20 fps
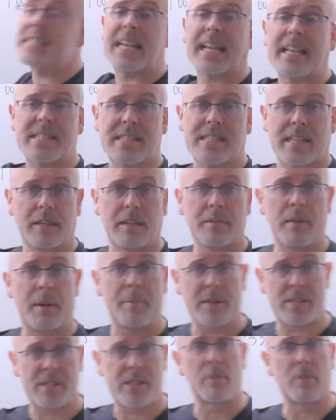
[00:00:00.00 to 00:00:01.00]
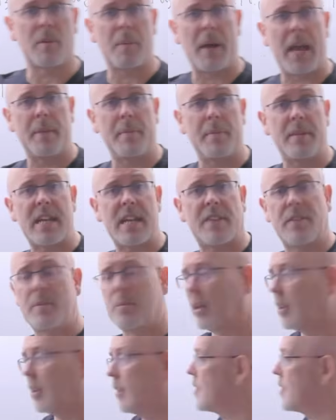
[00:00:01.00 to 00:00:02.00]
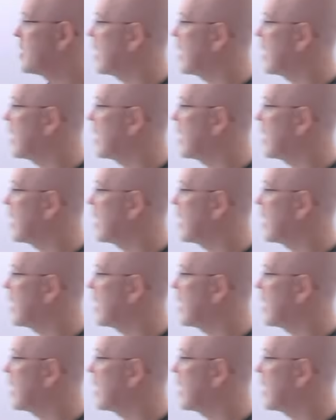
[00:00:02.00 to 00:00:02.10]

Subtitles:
60. Remember, it's the number of payments every month for